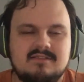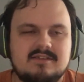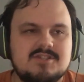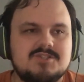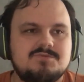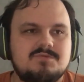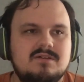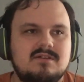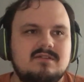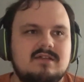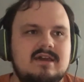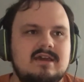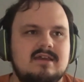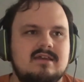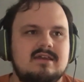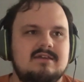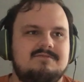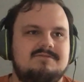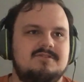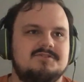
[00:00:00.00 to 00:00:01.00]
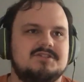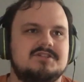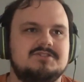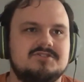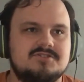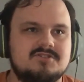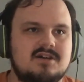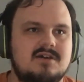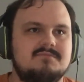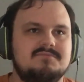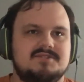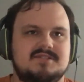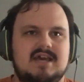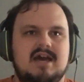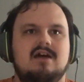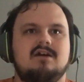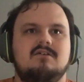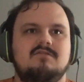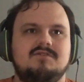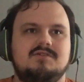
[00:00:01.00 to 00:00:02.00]
This one, like, it feels like it just comes
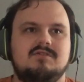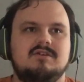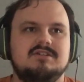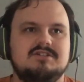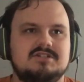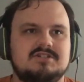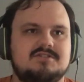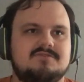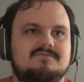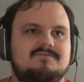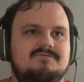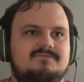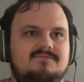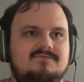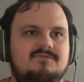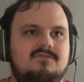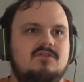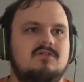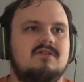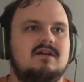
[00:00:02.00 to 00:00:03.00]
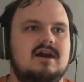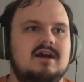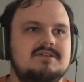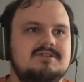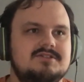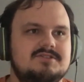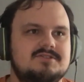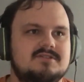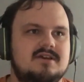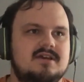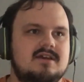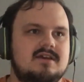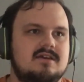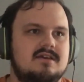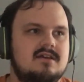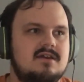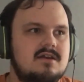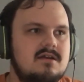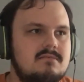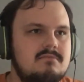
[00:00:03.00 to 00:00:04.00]
out of you. It just full on just like
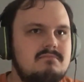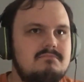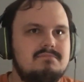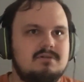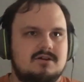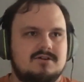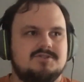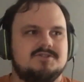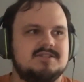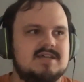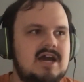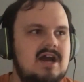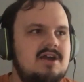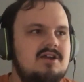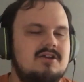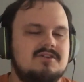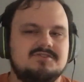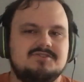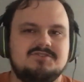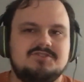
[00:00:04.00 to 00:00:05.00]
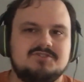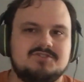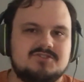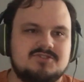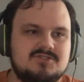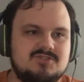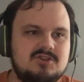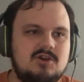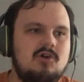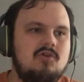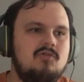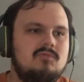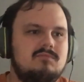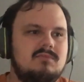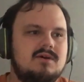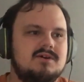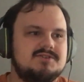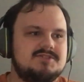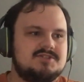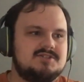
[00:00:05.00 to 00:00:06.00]
bursts out of you, because it's just so
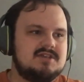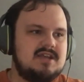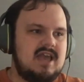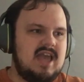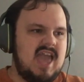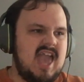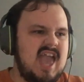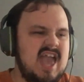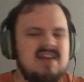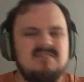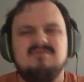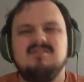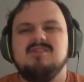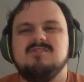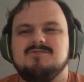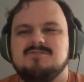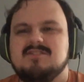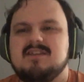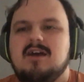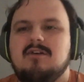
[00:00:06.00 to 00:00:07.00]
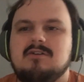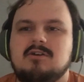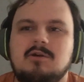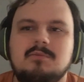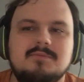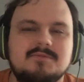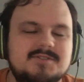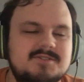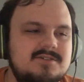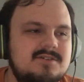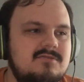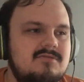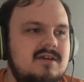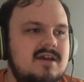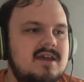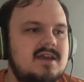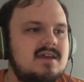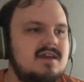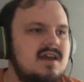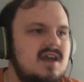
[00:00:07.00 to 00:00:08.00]
much heavier sounding, almost in a
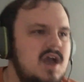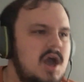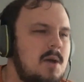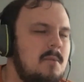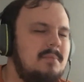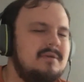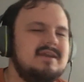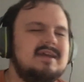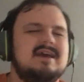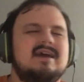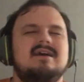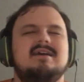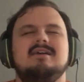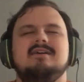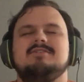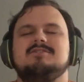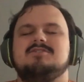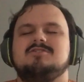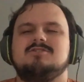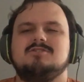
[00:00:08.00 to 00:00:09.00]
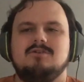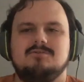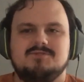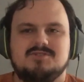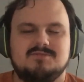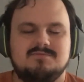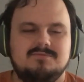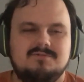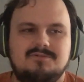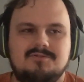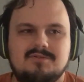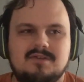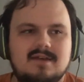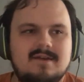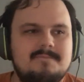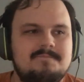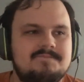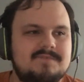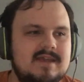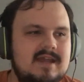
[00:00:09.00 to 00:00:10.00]
way. But yeah, it's so smooth.
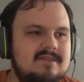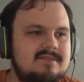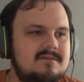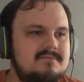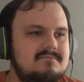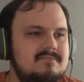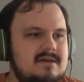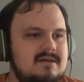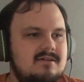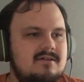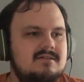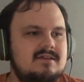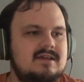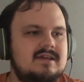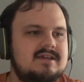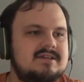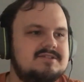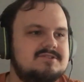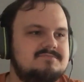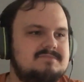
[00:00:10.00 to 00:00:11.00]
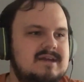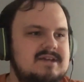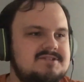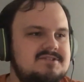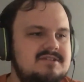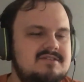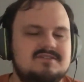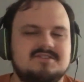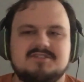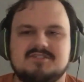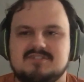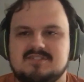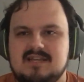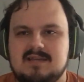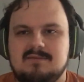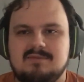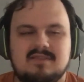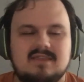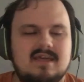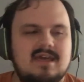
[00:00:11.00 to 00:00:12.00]
And the melody is basically the
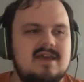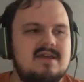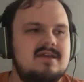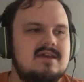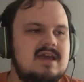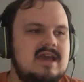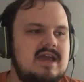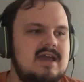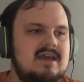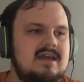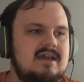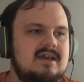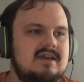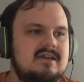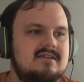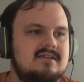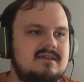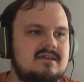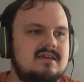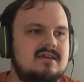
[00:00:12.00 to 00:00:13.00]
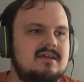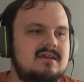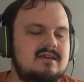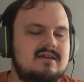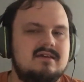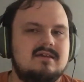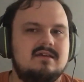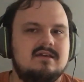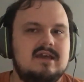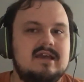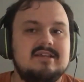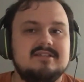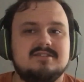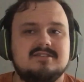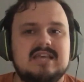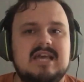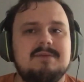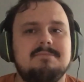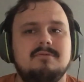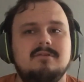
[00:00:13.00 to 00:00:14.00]
synth and a
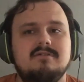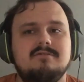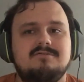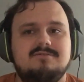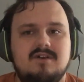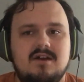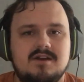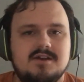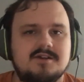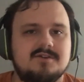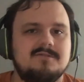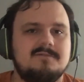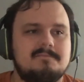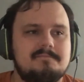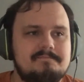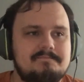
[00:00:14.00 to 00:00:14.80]
sample of fire.